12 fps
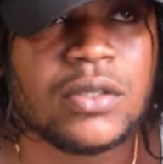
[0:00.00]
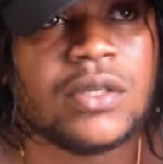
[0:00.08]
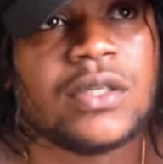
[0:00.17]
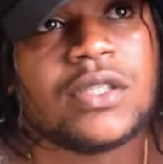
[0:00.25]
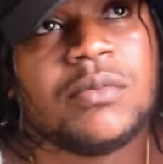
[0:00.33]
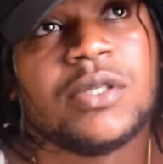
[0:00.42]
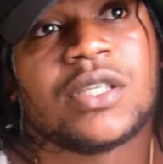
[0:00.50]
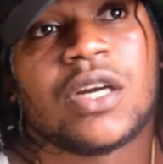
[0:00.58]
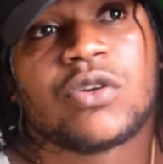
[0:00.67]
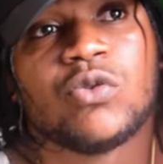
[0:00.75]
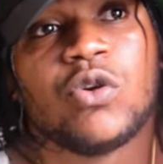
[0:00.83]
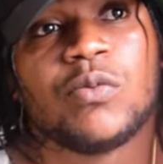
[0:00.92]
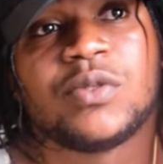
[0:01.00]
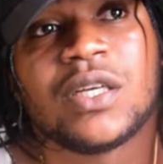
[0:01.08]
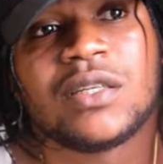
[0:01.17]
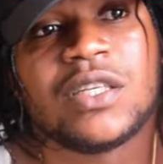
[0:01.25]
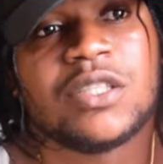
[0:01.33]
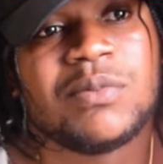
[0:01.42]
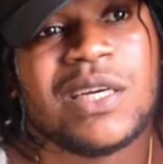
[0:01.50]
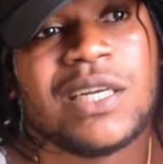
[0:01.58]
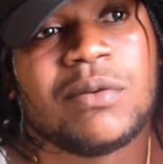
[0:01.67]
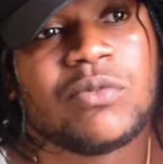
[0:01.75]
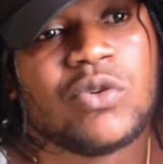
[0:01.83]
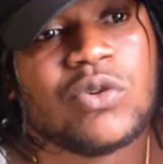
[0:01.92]
You see me, it's a grow up settings, me and
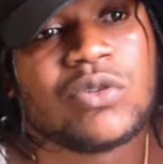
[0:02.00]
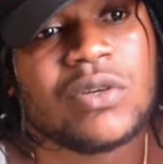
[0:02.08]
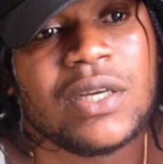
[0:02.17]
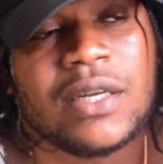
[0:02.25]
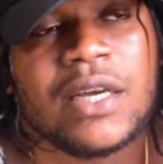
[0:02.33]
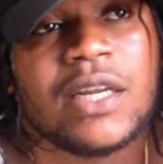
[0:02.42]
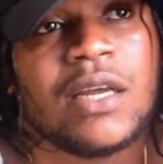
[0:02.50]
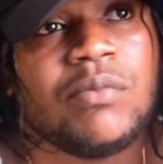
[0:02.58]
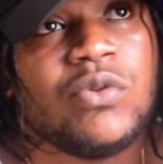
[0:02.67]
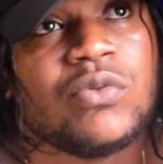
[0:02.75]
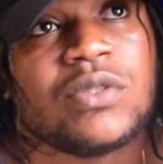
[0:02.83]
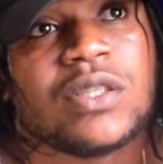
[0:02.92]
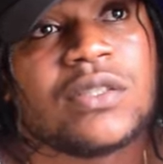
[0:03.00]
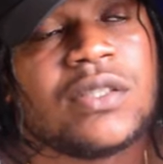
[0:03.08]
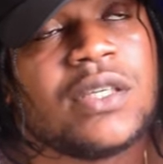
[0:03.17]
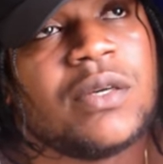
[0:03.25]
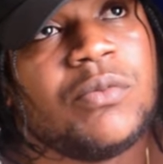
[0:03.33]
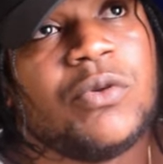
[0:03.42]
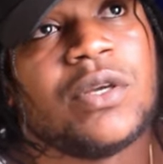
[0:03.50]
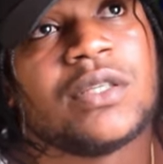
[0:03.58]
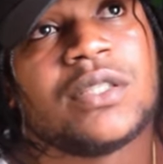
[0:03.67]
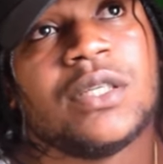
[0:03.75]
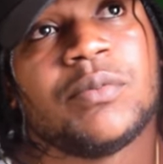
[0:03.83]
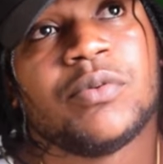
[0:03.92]
them grow together in a music, see me,
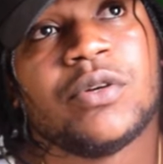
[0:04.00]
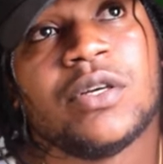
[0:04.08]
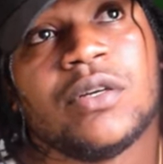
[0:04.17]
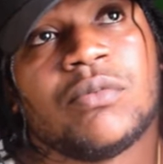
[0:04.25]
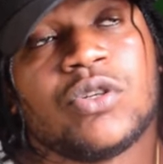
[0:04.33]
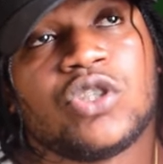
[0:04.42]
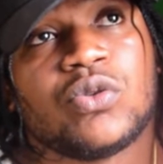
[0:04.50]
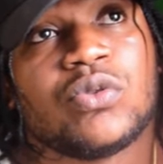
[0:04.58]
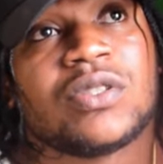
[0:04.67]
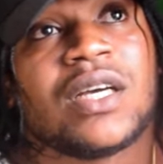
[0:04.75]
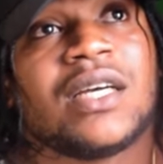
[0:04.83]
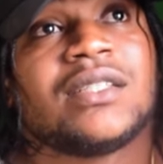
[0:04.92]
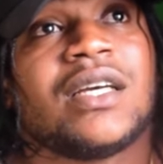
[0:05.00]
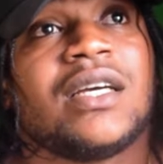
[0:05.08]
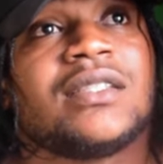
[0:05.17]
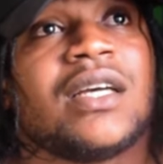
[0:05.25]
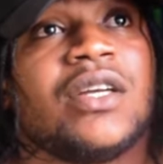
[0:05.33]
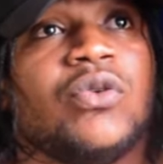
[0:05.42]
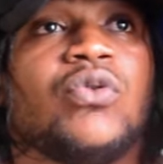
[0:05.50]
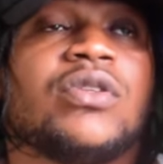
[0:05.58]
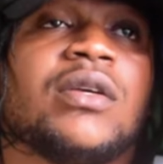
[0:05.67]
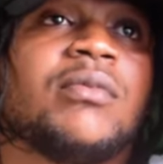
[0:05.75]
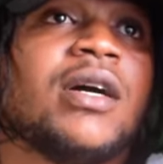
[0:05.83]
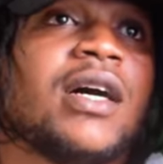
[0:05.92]
see pre? But choose Zai Zai is a youth,
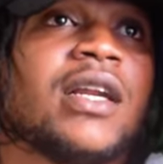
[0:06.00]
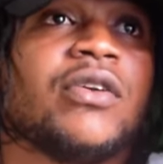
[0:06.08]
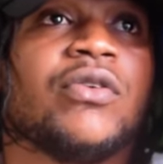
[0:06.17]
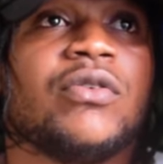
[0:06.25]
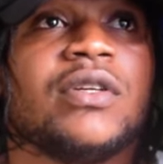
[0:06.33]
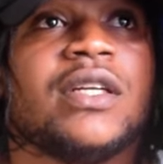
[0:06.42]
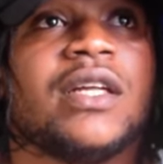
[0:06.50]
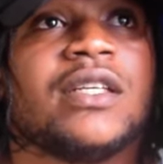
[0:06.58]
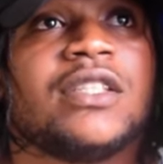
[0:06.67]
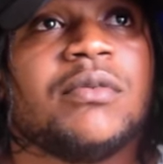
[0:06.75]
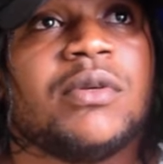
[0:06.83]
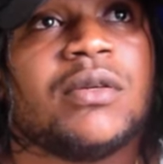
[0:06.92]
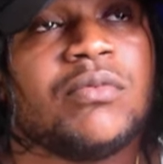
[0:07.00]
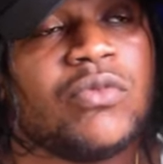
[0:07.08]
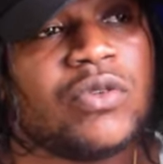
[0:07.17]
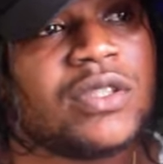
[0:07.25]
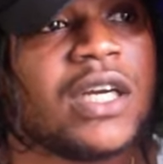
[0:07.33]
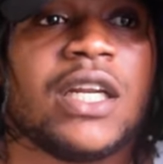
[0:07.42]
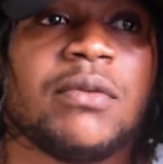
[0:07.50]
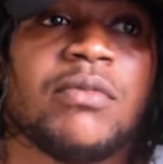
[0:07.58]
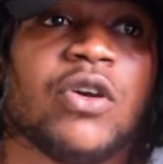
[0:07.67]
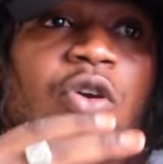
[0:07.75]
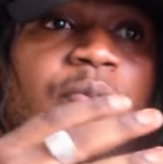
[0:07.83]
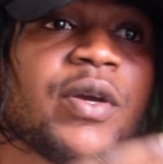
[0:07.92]
him all around it, you see me, more time him
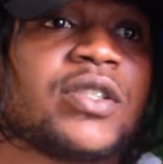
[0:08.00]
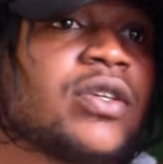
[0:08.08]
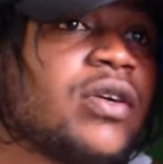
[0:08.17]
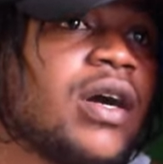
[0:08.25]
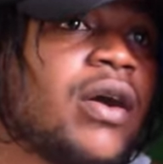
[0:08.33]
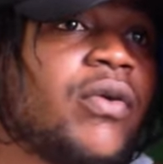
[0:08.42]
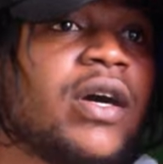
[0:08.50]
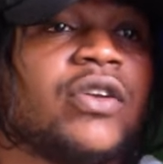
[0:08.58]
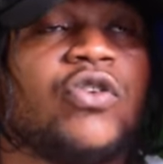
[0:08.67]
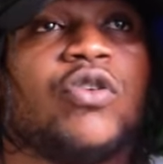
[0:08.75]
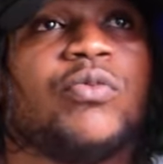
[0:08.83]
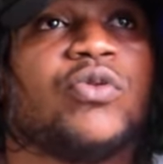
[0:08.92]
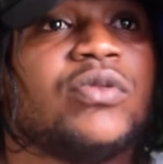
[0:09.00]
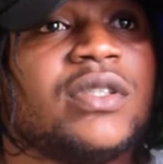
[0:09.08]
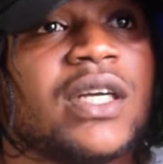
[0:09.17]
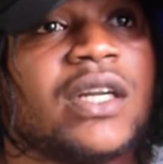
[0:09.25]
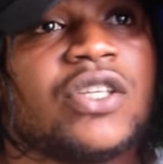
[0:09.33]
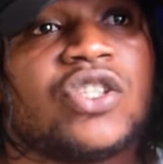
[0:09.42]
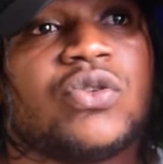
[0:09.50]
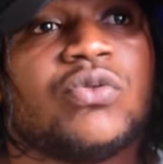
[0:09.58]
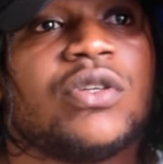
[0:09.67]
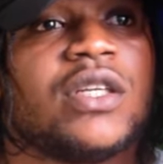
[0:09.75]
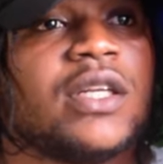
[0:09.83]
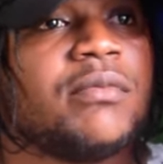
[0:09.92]
they up so, cause one community and the
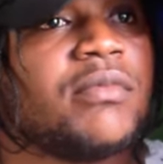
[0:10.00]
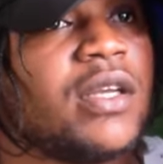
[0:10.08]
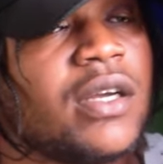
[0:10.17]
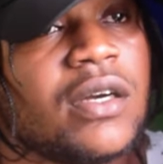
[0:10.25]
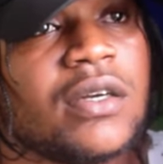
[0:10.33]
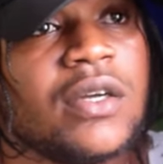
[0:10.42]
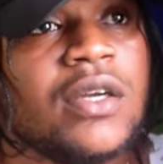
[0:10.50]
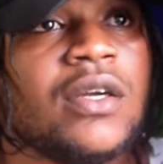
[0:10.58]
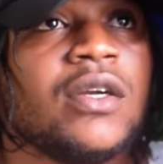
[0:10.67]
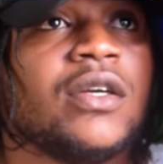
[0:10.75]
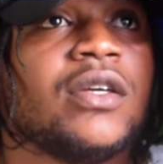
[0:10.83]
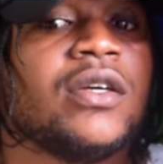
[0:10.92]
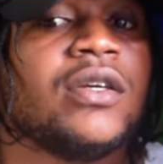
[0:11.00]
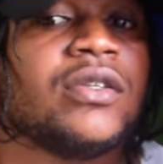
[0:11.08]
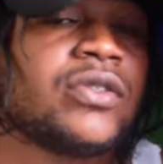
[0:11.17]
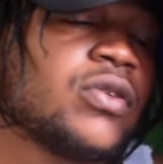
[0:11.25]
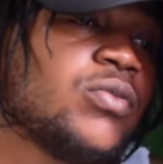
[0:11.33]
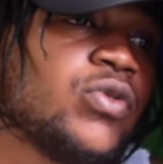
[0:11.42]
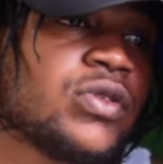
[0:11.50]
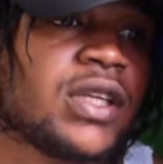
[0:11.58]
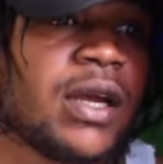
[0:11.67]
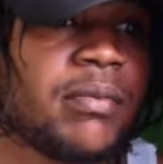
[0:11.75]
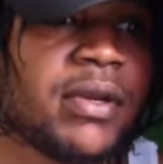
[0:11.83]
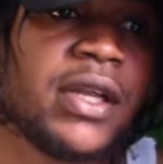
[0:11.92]
studio them there. So more
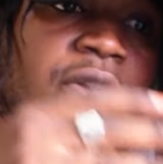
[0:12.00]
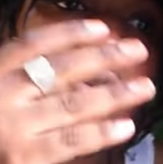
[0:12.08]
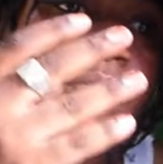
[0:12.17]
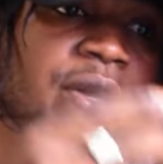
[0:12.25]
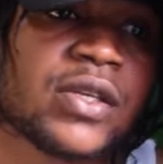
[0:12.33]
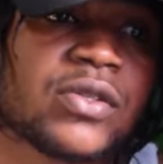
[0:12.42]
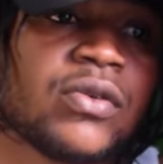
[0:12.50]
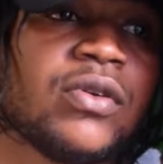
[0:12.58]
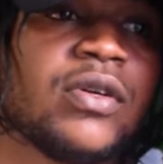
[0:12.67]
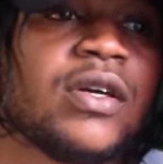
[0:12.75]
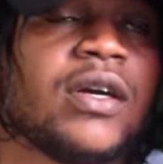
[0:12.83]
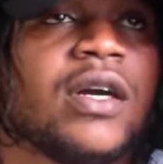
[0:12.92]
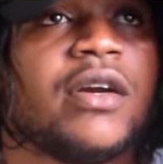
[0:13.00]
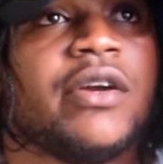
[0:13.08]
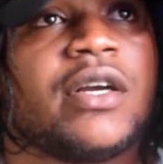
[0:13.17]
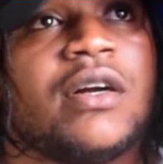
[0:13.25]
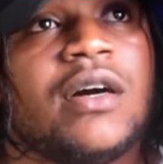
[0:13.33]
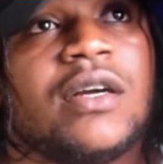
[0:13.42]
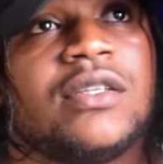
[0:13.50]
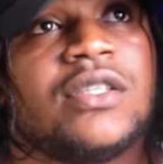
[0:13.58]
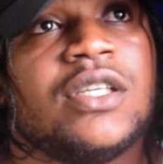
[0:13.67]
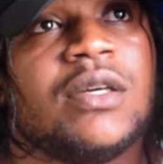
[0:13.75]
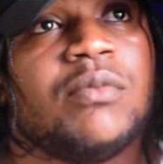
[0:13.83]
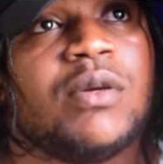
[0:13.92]
time me they up so, I record,
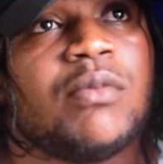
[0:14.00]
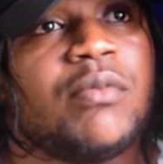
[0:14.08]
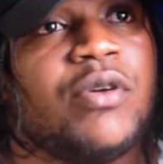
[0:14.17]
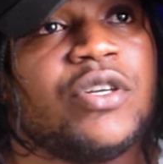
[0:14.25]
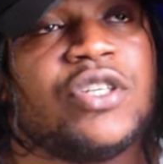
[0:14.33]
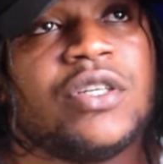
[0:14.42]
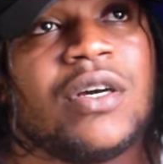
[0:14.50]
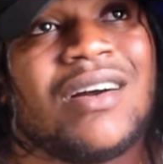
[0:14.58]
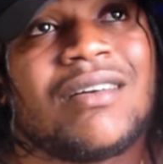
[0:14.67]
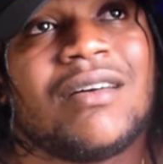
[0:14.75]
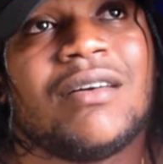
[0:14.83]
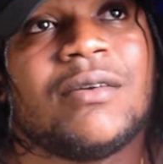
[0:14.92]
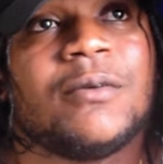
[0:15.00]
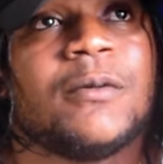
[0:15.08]
see me, my bridging Akka